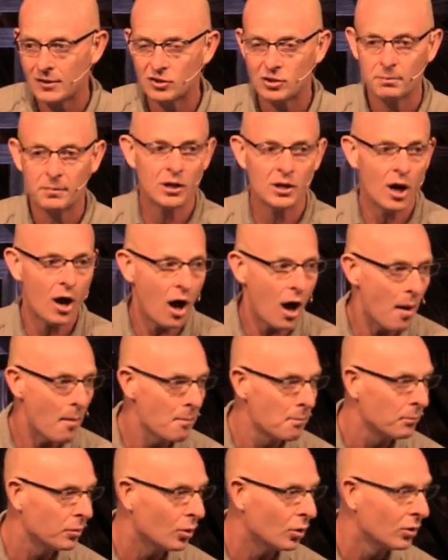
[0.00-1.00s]
to be
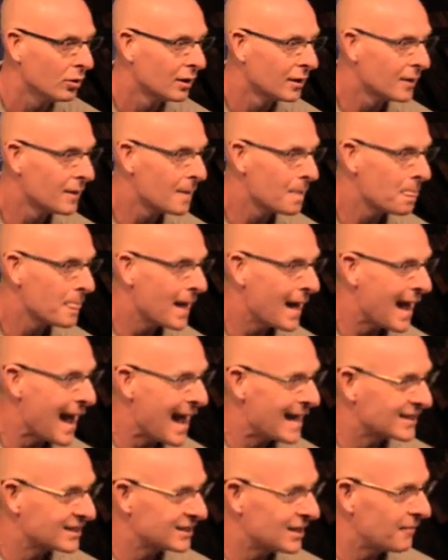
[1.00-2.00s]
humble
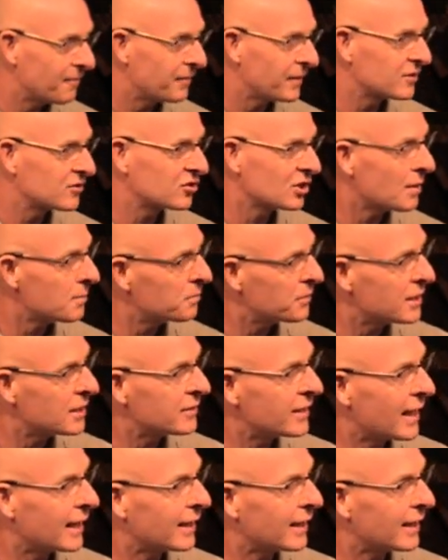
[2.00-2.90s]
as if it's something that